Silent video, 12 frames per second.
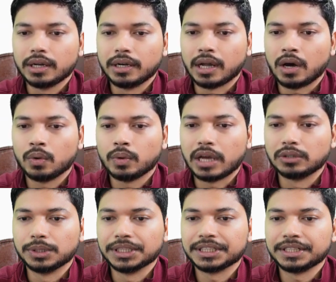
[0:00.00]
Now
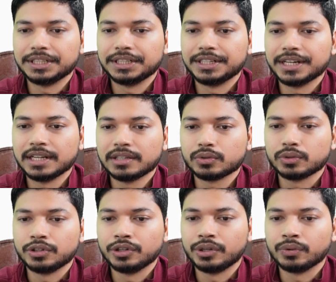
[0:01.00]
education details, so
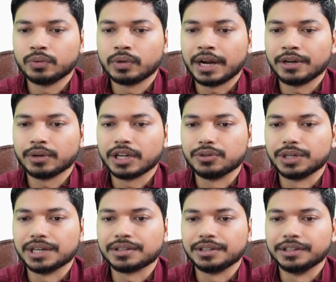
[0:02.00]
you need to write your
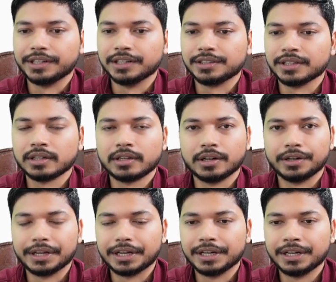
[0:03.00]
education details here, the
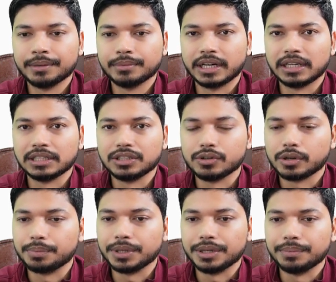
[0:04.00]
degree name, that is your
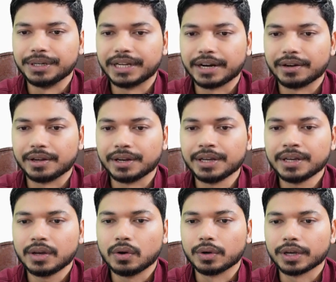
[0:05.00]
BTech degree,
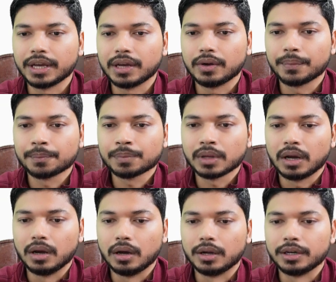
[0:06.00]
okay,
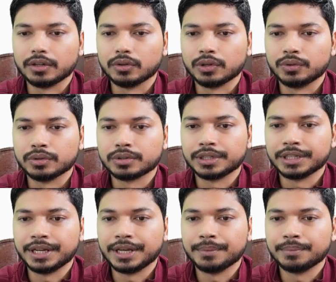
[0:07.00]
and your university
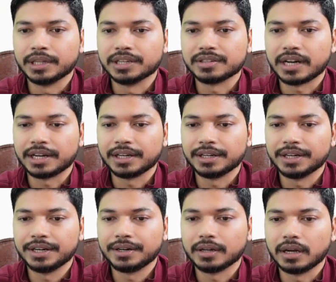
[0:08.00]
name, the starting
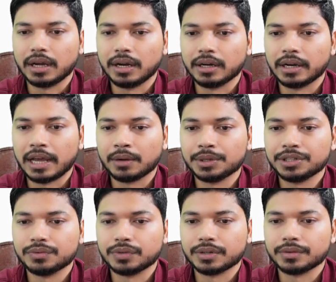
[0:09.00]
date, and
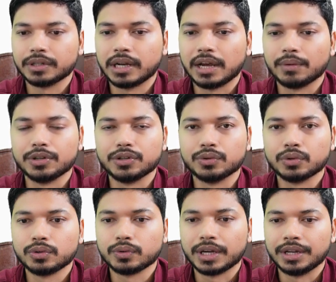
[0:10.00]
language, whatever the language you know,
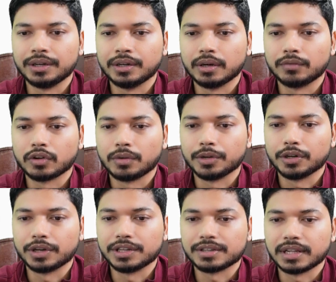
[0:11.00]
you can from here you
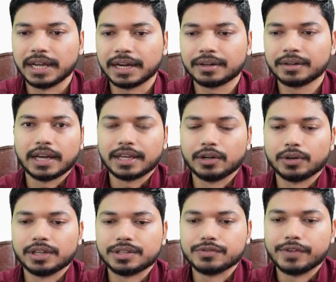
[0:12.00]
can select. Here you
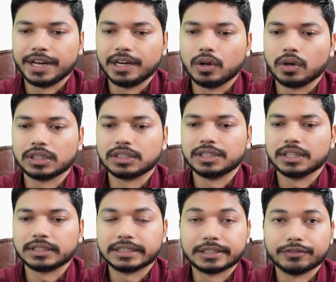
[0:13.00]
can see Verilog is there,
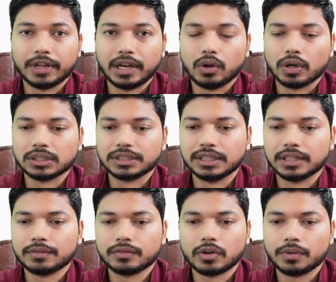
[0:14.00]
system Verilog is
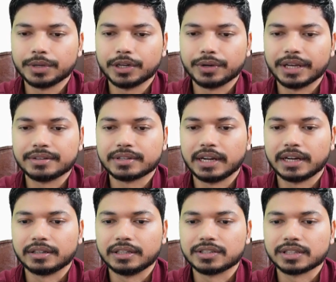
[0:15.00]
there. From here you can
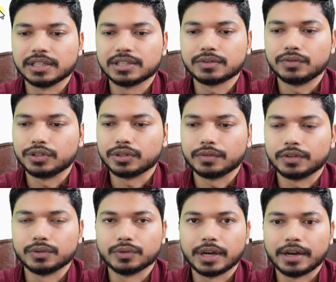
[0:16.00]
select the skills whichever
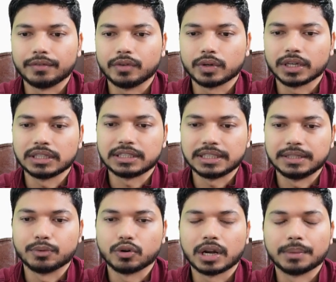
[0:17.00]
you have. Okay, C
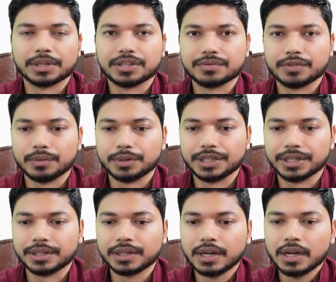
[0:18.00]
programming will be
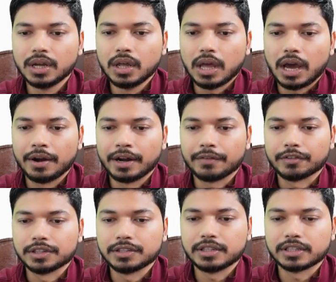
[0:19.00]
there, and after
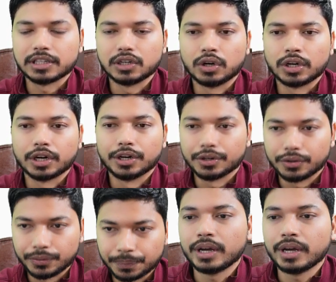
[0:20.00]
this just click on continue.